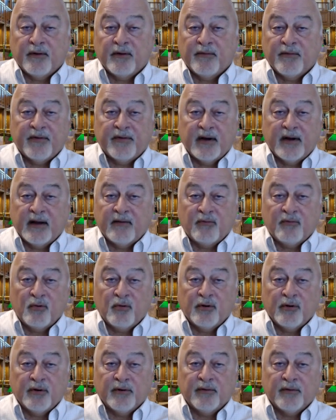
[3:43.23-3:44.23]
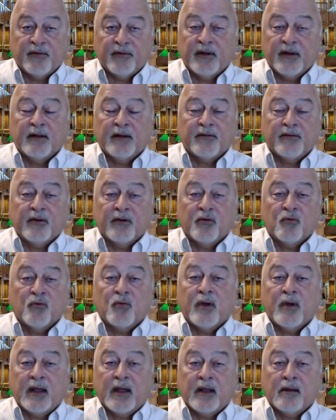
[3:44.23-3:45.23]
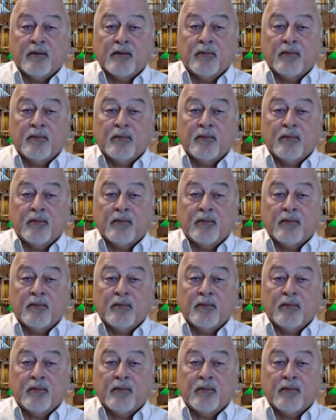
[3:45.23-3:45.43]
than 5 lawyers, it's a great